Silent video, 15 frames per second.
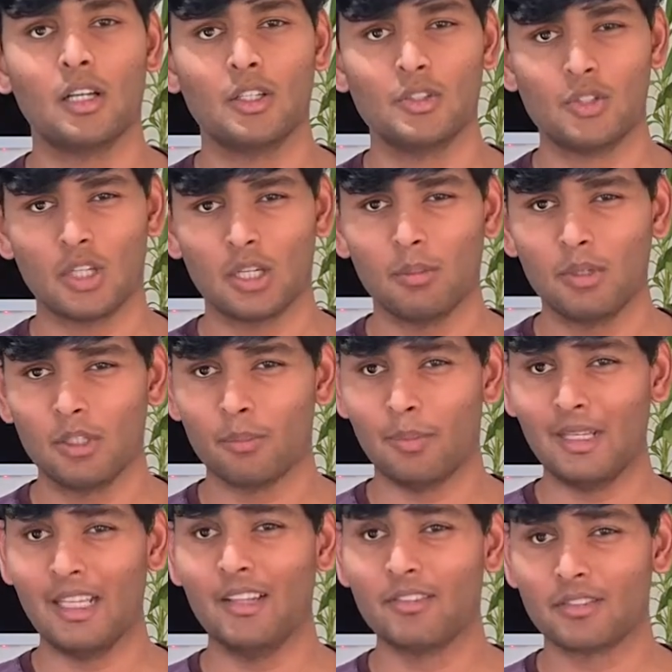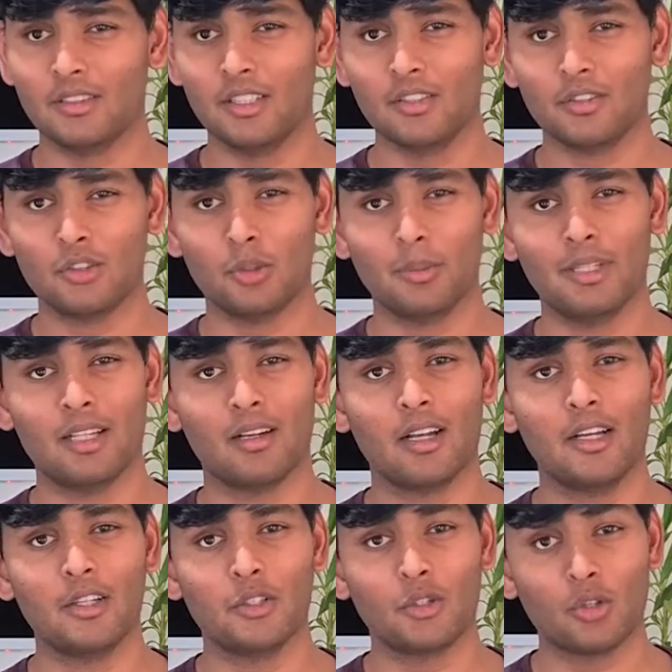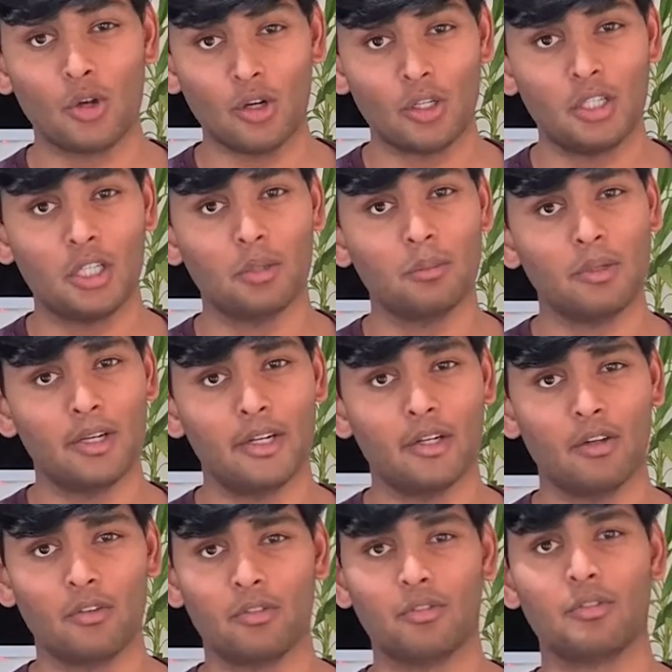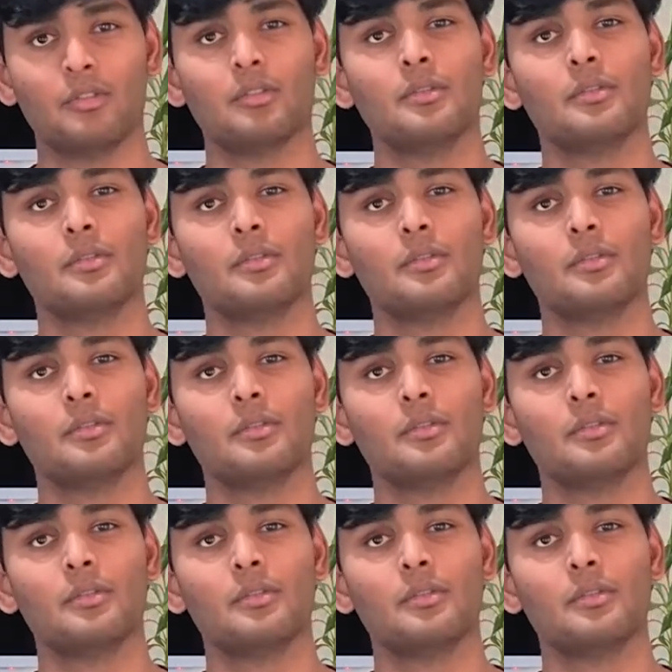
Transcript: Zuckerberg believes this to be the right short-term trade-off.